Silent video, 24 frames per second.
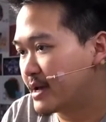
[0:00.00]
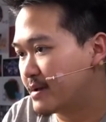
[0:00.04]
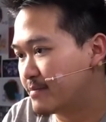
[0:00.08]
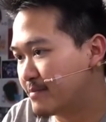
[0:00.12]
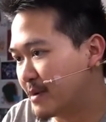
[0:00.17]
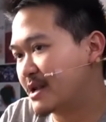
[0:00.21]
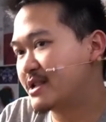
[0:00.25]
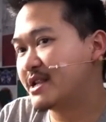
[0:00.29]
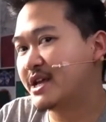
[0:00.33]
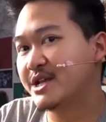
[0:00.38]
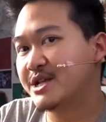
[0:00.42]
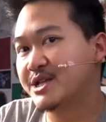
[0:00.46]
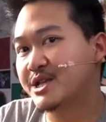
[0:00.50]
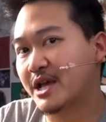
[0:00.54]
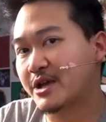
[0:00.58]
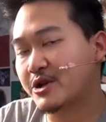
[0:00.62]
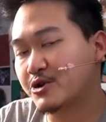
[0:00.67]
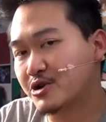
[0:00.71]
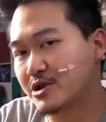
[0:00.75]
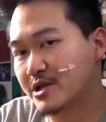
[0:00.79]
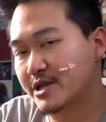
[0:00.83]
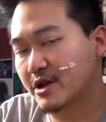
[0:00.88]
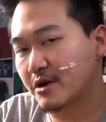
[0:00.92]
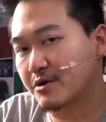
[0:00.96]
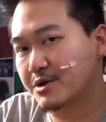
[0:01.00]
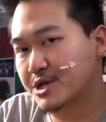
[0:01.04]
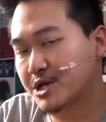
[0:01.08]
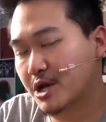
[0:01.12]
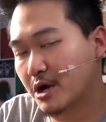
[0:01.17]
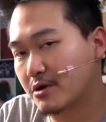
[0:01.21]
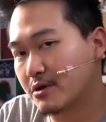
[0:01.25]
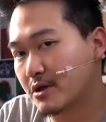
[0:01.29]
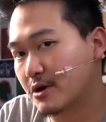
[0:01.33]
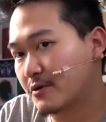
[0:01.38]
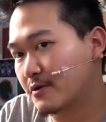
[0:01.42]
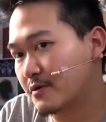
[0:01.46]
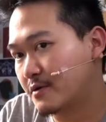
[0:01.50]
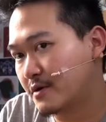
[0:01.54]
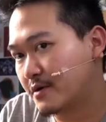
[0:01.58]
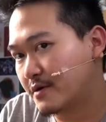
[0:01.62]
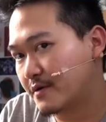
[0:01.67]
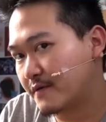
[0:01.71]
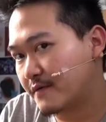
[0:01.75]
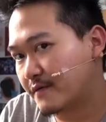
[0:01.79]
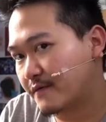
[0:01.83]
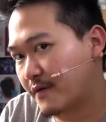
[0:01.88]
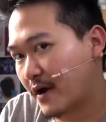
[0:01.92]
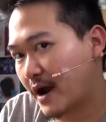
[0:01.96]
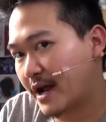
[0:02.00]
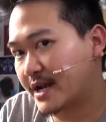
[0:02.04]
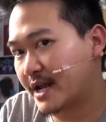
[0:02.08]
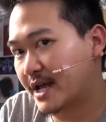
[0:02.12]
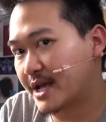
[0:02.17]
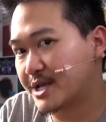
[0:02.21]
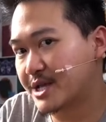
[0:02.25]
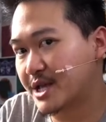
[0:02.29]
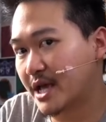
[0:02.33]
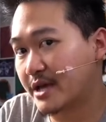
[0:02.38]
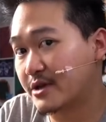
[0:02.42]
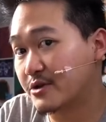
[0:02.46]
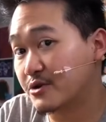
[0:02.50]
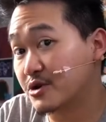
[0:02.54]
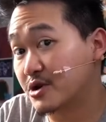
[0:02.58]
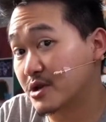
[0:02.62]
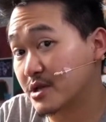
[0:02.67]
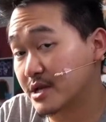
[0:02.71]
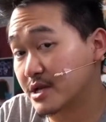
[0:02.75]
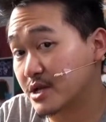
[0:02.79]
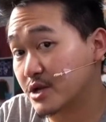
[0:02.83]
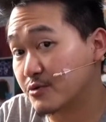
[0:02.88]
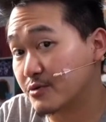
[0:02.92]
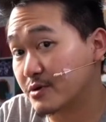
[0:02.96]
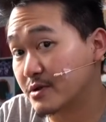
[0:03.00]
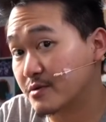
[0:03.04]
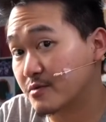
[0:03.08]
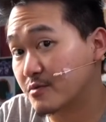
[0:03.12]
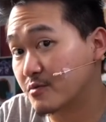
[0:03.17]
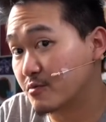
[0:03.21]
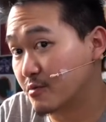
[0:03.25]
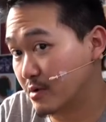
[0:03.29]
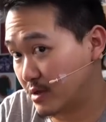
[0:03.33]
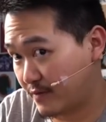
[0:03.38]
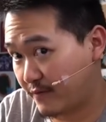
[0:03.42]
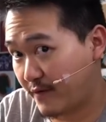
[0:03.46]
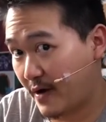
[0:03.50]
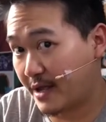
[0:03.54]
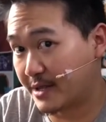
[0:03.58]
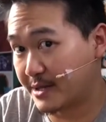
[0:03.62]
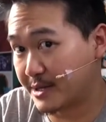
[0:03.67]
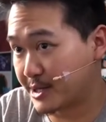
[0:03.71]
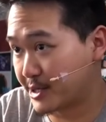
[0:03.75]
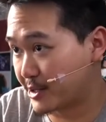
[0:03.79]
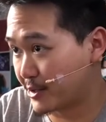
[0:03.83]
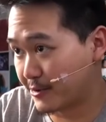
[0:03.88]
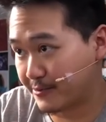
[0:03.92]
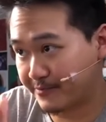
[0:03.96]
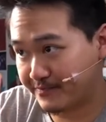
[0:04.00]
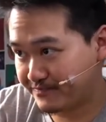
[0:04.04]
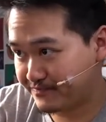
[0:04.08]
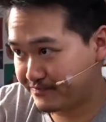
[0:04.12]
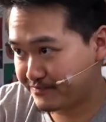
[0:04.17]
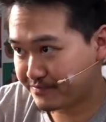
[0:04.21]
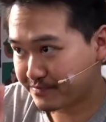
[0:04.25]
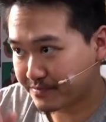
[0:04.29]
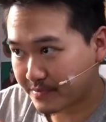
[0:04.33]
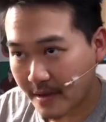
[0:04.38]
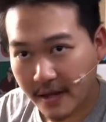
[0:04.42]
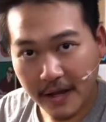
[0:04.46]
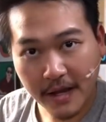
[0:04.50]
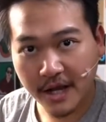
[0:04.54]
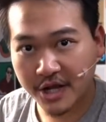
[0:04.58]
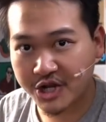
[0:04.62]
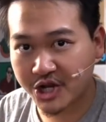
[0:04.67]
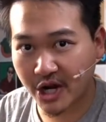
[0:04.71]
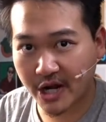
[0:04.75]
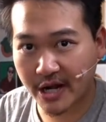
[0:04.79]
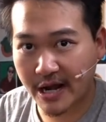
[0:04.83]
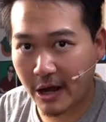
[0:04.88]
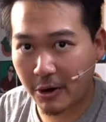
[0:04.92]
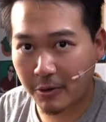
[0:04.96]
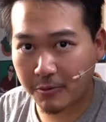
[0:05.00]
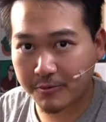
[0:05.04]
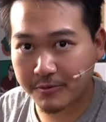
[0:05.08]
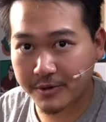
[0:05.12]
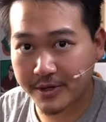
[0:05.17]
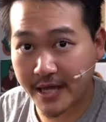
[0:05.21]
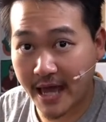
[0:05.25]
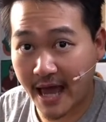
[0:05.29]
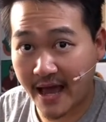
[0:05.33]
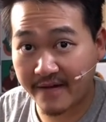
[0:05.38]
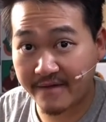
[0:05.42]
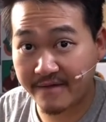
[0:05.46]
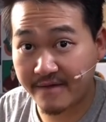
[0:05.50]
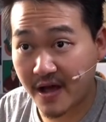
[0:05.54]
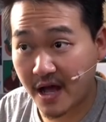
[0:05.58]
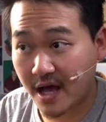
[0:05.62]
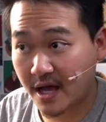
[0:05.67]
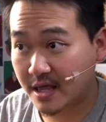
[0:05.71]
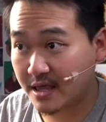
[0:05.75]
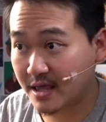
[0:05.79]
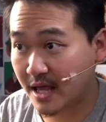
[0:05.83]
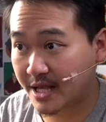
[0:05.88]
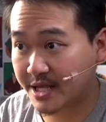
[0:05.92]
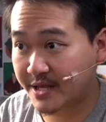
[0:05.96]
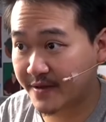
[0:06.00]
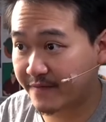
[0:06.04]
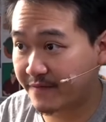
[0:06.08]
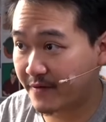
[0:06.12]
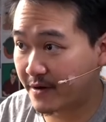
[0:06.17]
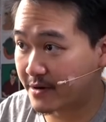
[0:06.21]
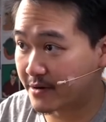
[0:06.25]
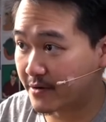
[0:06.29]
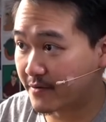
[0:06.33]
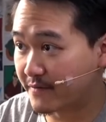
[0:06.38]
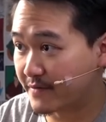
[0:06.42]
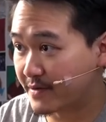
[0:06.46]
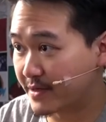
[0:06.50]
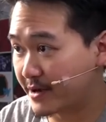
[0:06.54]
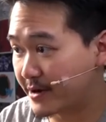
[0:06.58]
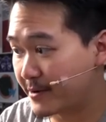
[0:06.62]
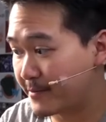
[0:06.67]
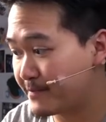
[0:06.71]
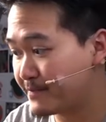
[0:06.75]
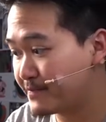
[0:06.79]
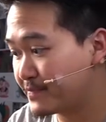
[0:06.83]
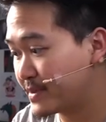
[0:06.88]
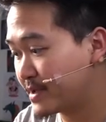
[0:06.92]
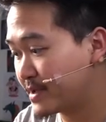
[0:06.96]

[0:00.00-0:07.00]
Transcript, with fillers: Mondays I usually go solo. Fridays I usually do it with friends, so check it out. We have lots of fun over there.